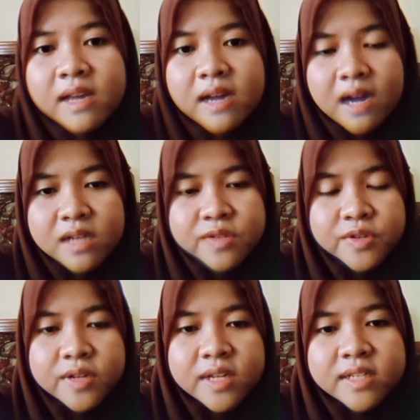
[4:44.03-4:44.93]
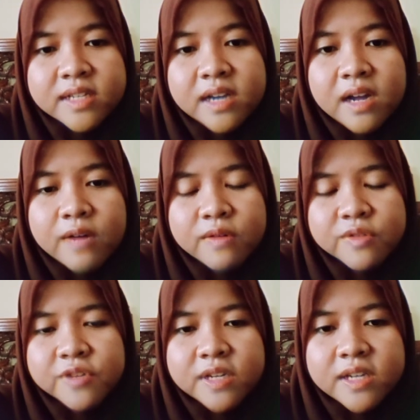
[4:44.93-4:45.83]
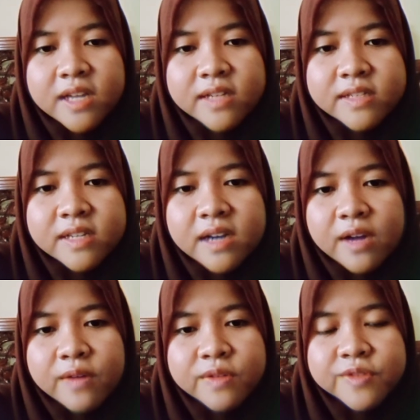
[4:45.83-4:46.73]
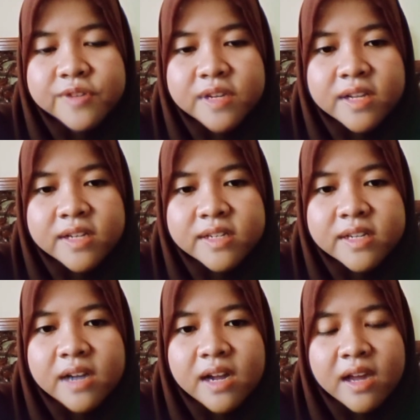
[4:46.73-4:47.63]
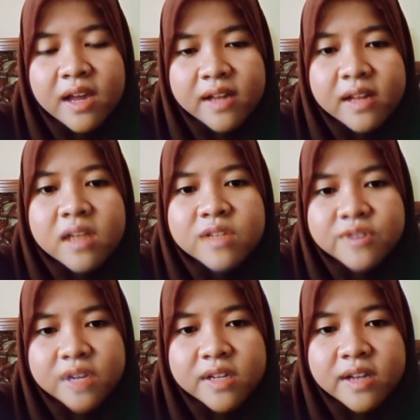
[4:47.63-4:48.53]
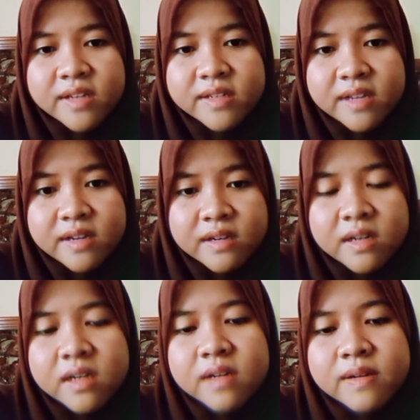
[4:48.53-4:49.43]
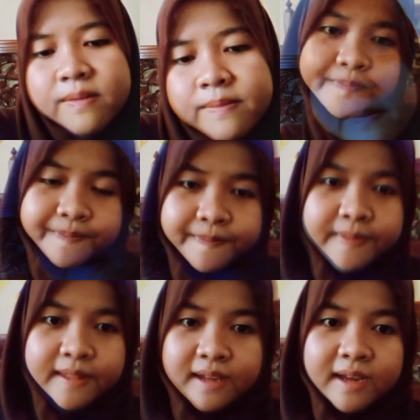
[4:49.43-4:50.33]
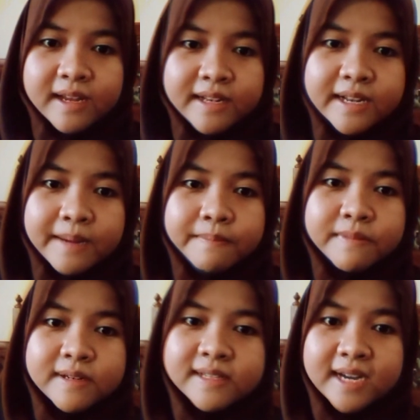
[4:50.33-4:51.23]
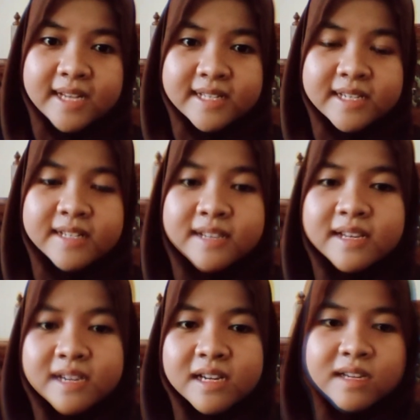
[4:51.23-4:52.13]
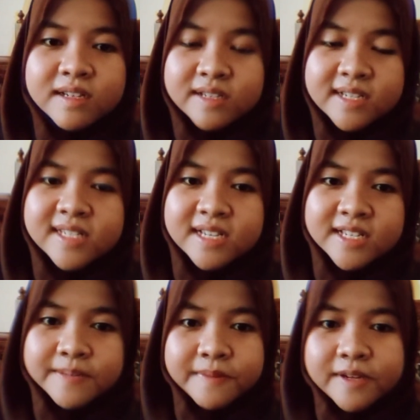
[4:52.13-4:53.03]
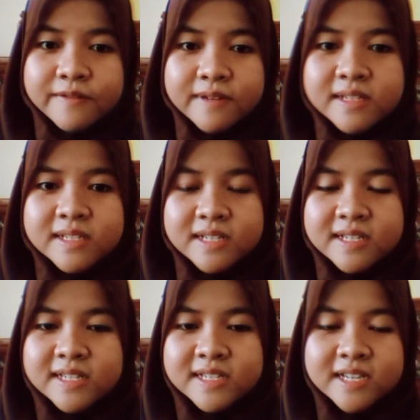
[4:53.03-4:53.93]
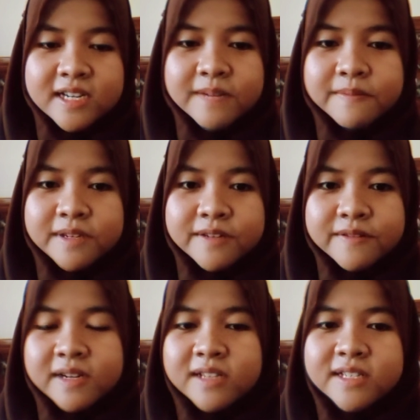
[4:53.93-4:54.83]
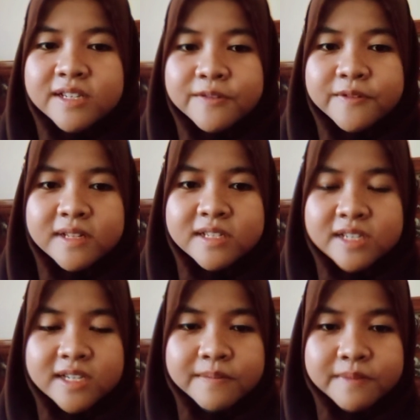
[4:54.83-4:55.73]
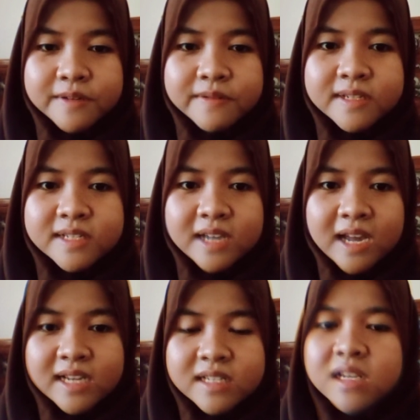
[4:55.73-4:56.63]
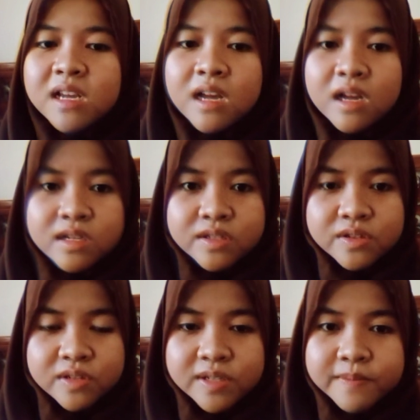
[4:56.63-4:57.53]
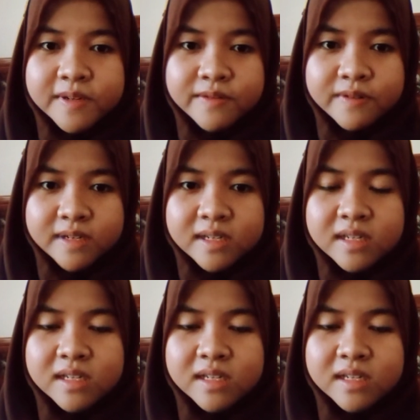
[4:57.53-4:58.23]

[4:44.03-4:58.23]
I strode at there, I was riding at there, I was stride at there, I had stridden at there. Number 19. She seeks a mirror, she is seeking a mirror, she will seek a mirror, she has sought a mirror.